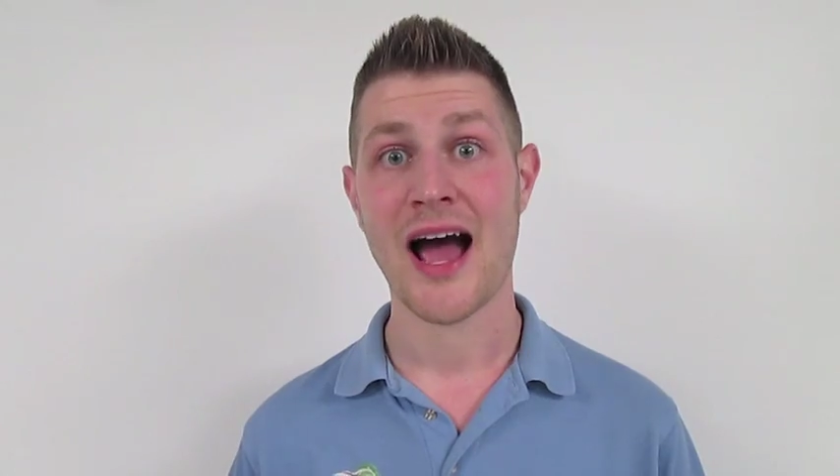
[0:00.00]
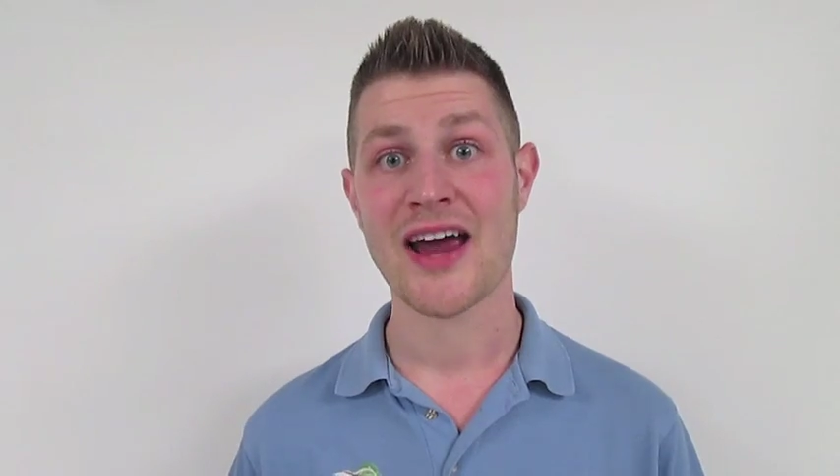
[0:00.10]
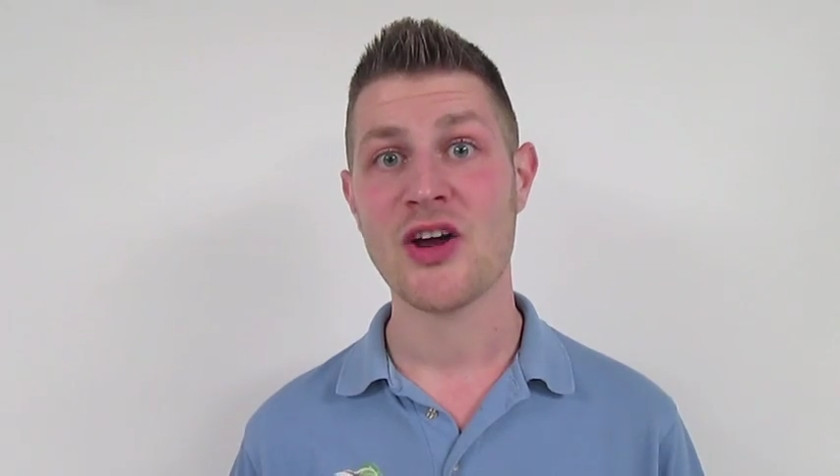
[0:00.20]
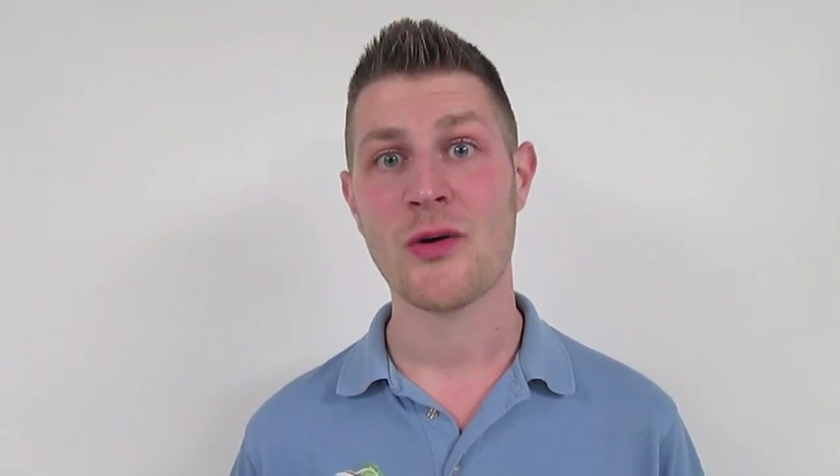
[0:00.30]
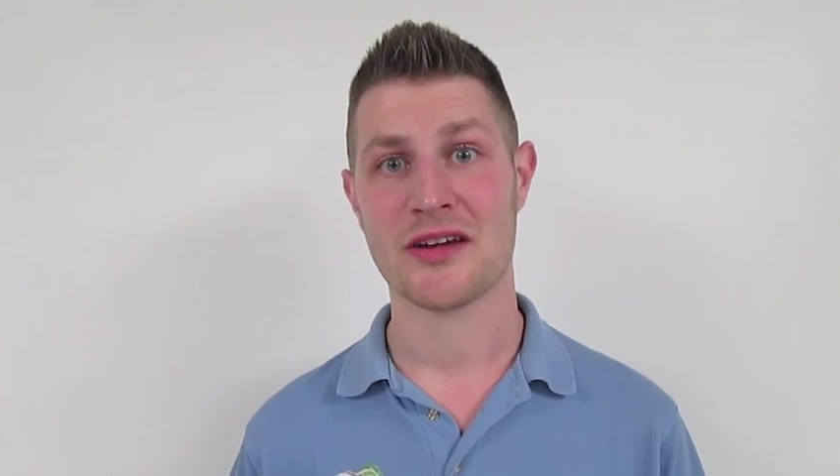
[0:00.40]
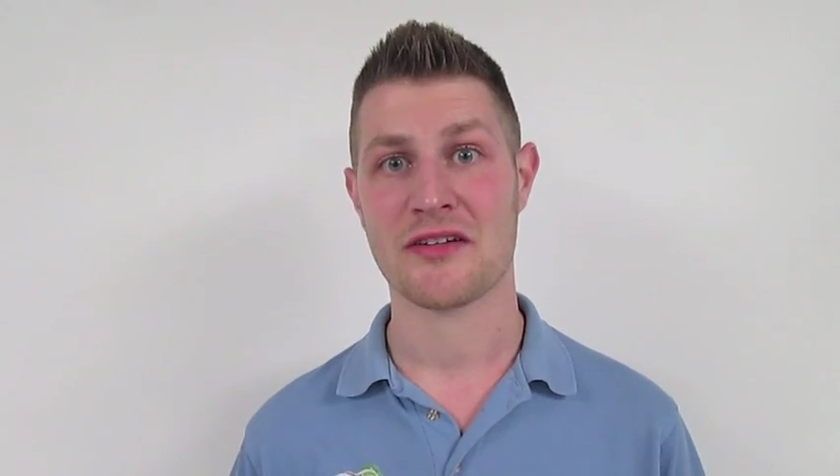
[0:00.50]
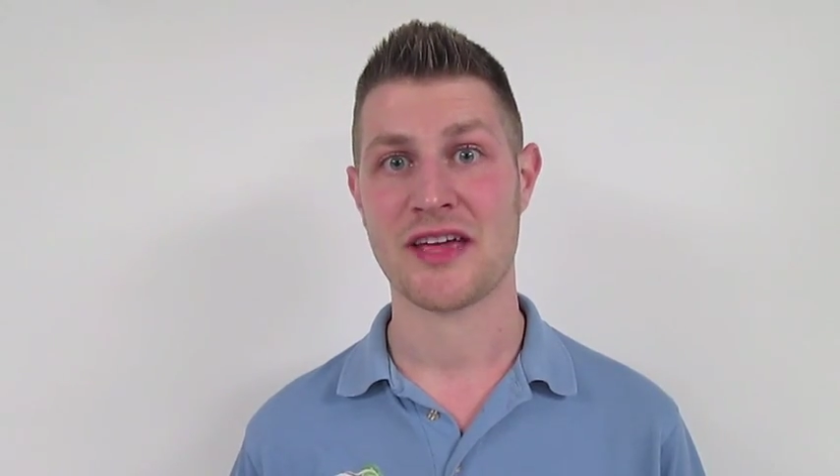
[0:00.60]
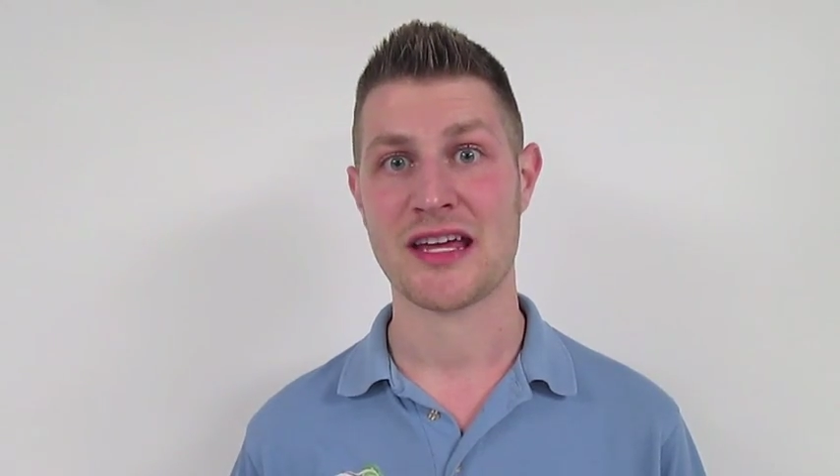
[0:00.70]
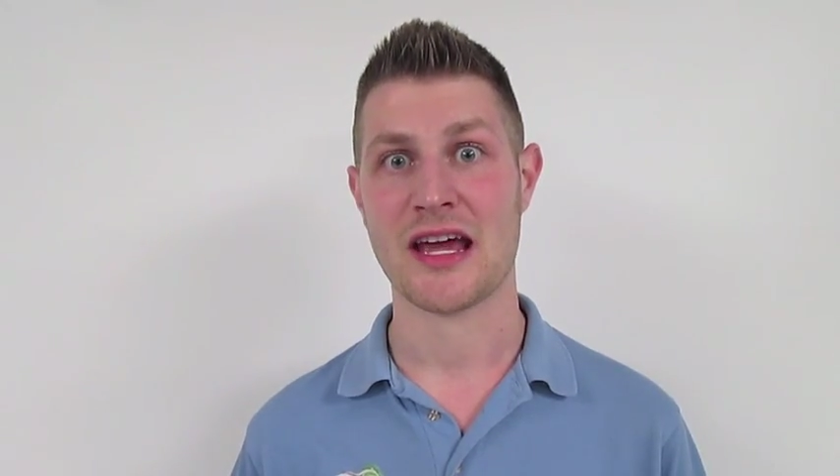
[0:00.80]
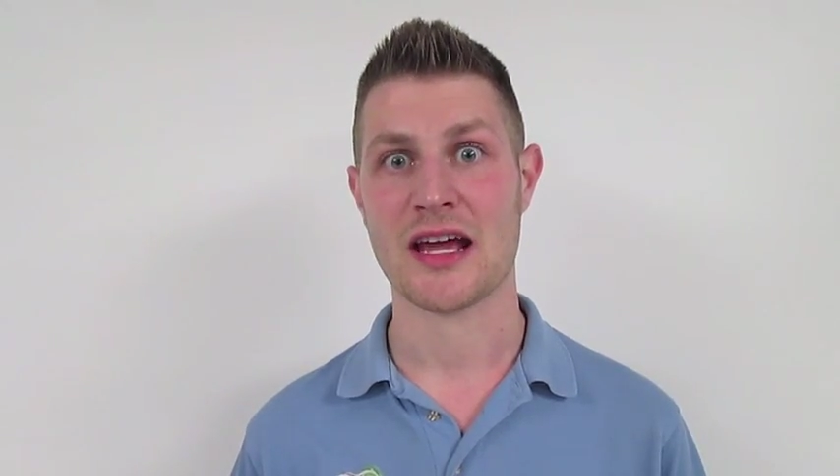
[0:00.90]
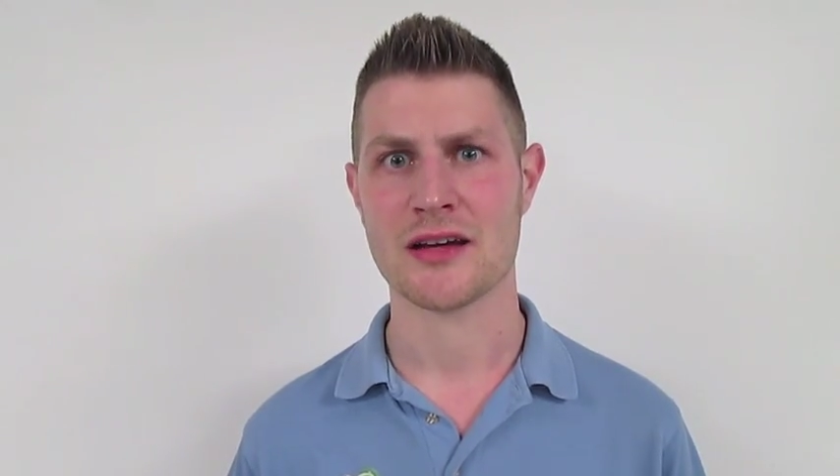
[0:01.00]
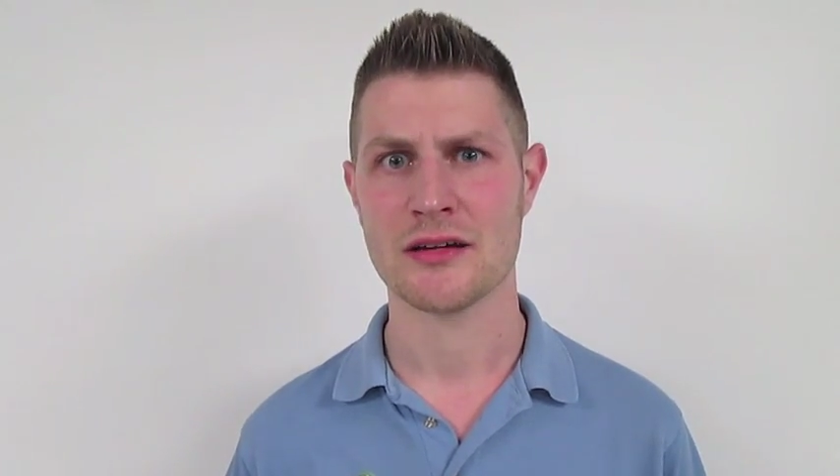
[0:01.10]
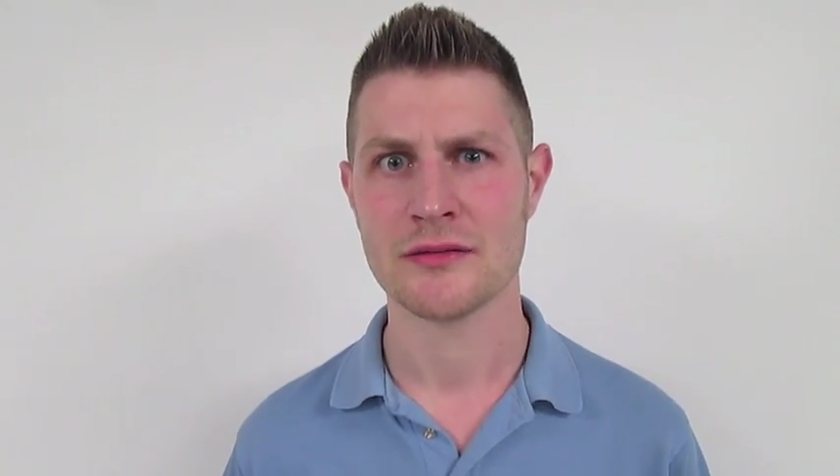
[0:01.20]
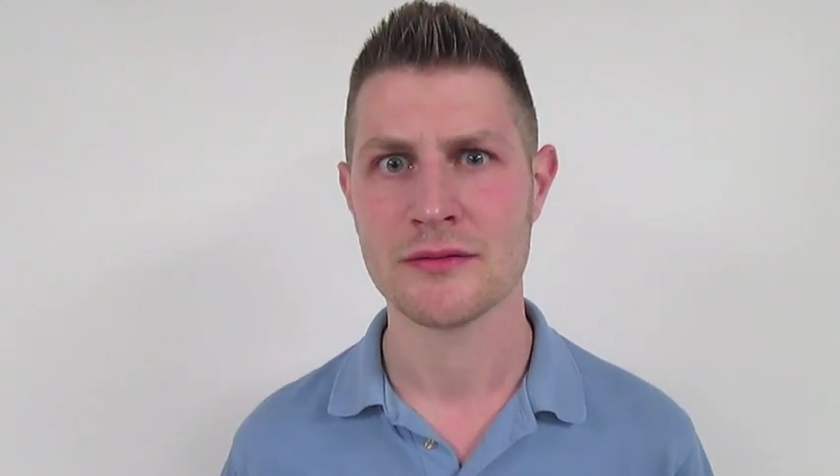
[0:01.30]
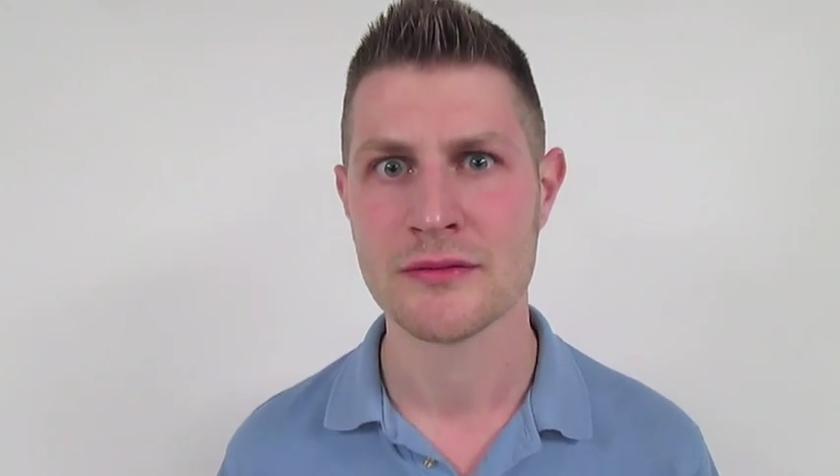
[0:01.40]
I know what you're thinking.
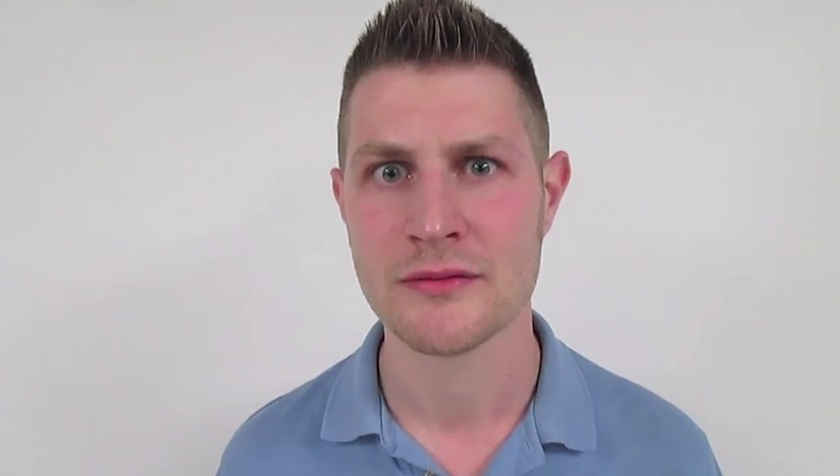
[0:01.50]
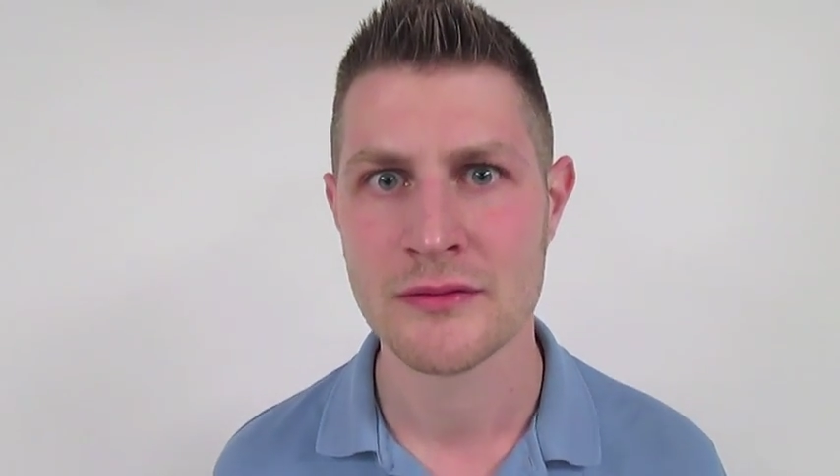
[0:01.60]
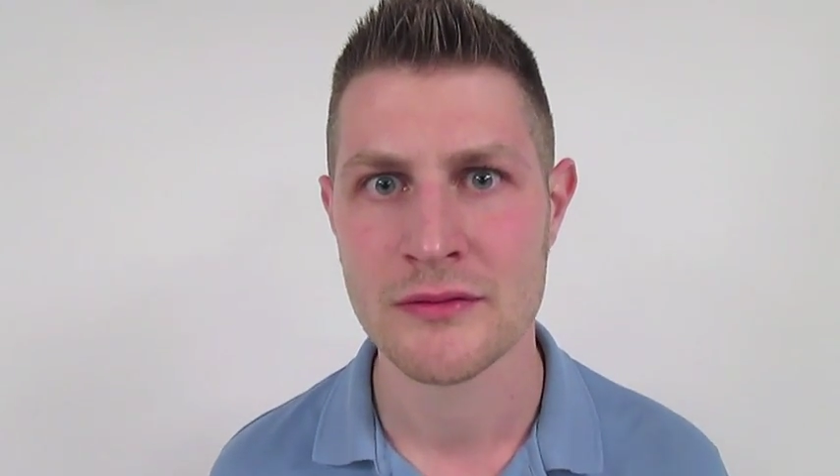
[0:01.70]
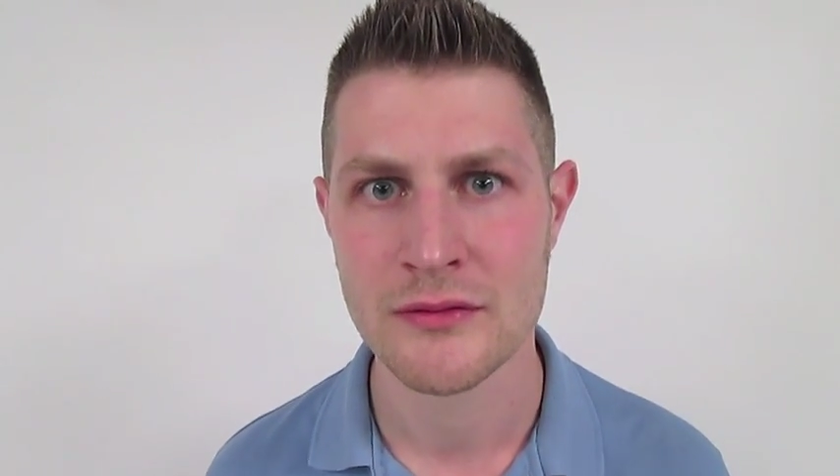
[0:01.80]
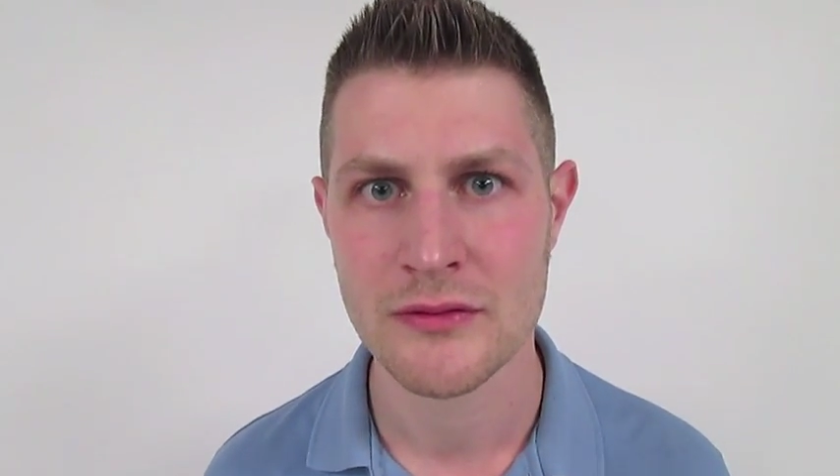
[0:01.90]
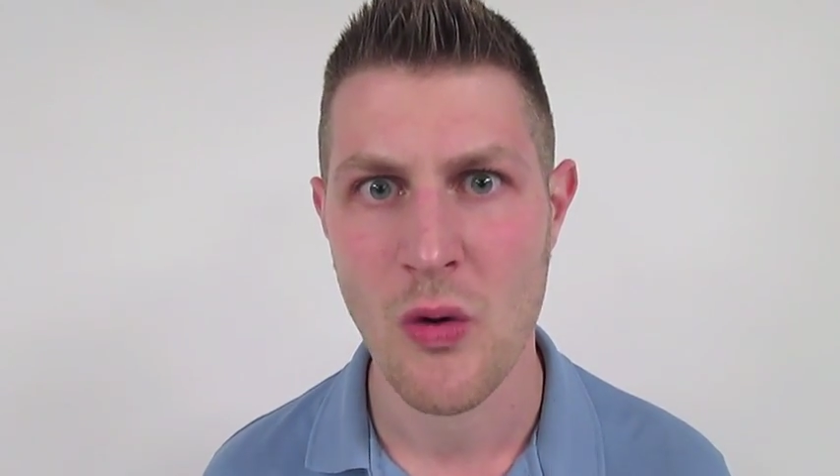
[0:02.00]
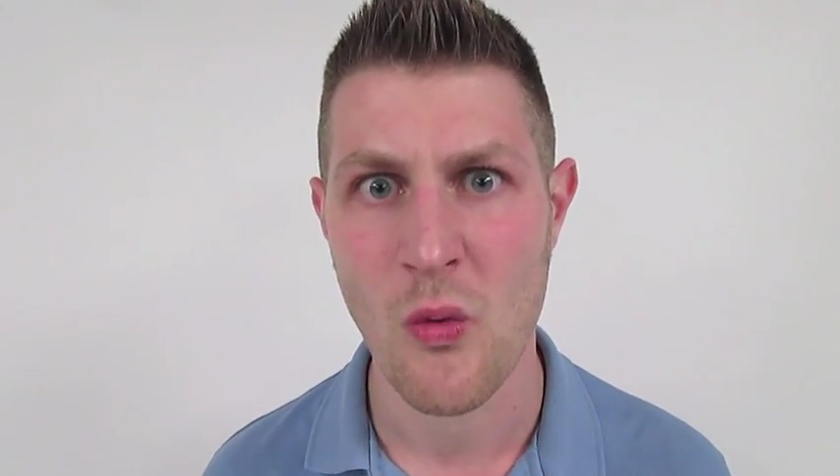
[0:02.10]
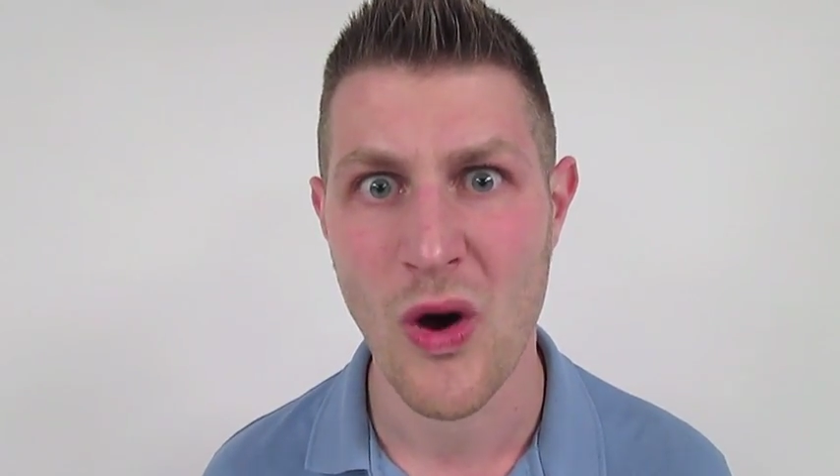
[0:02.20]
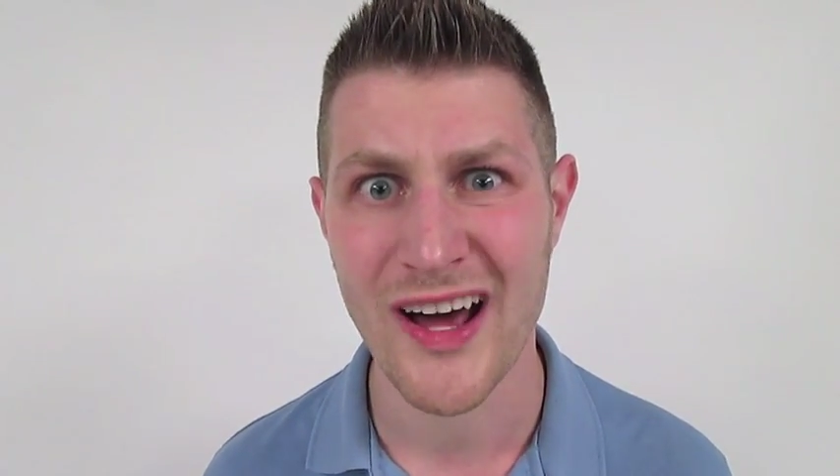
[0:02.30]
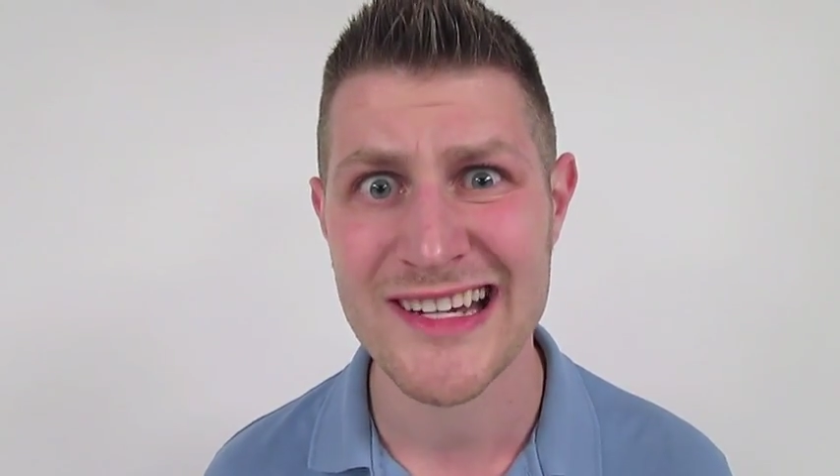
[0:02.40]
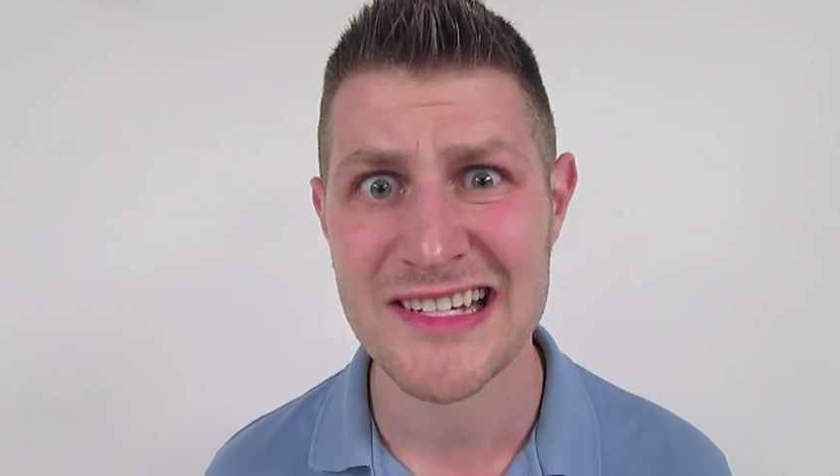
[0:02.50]
What